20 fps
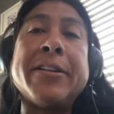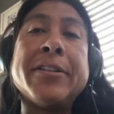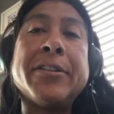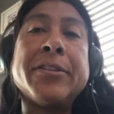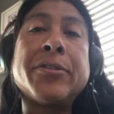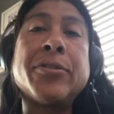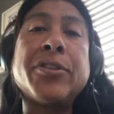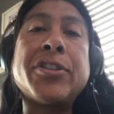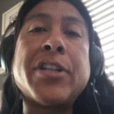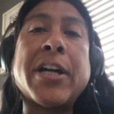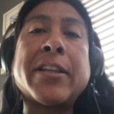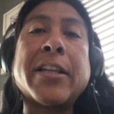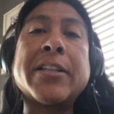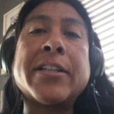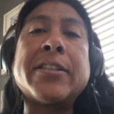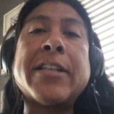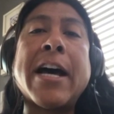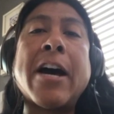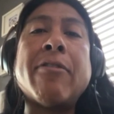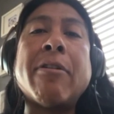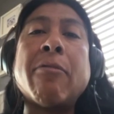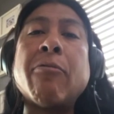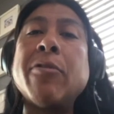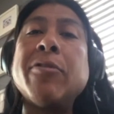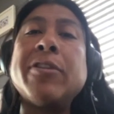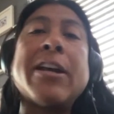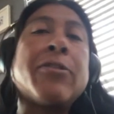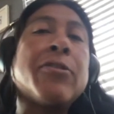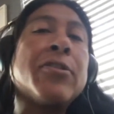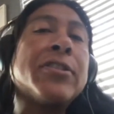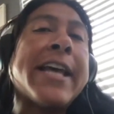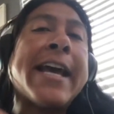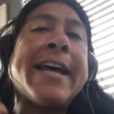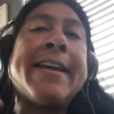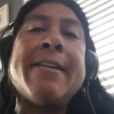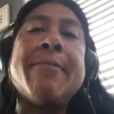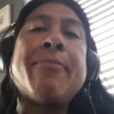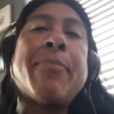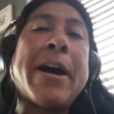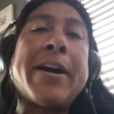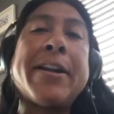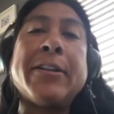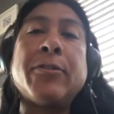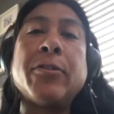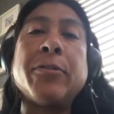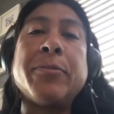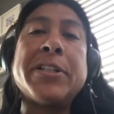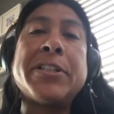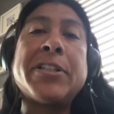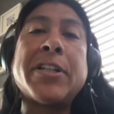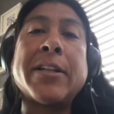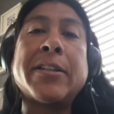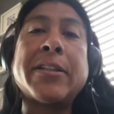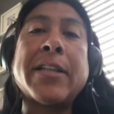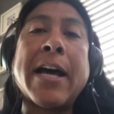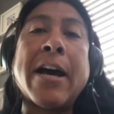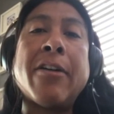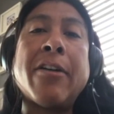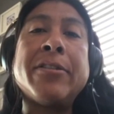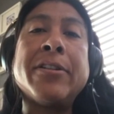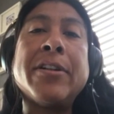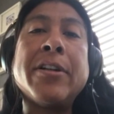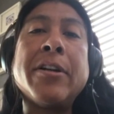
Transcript: to shut us down. And we will not use anybody to be shut down,